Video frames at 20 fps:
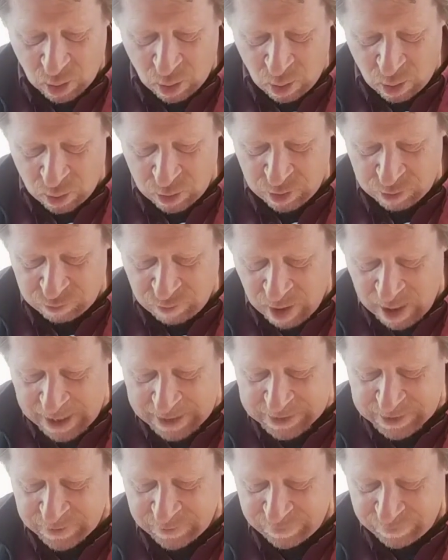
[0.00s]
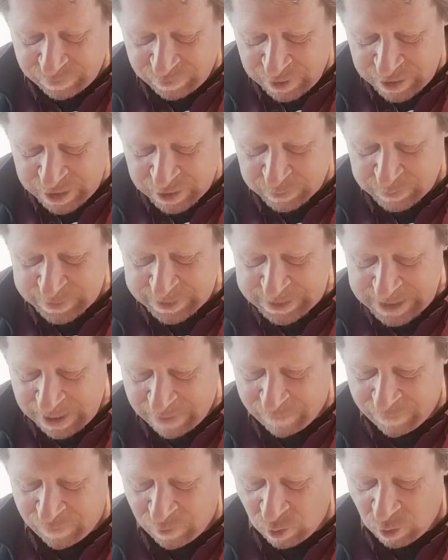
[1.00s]
all the rights and freedoms
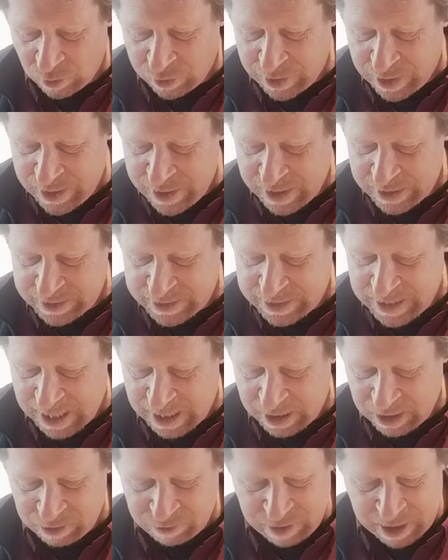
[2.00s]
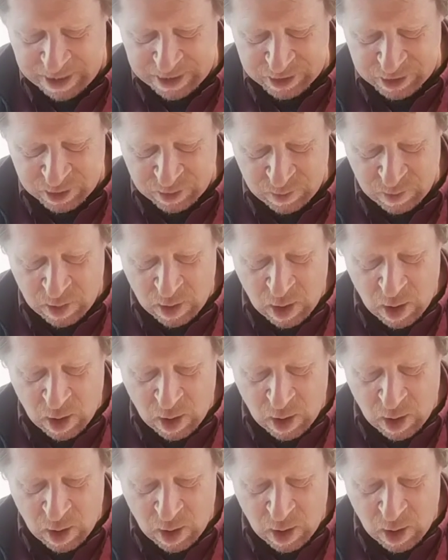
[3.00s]
set forth in this declaration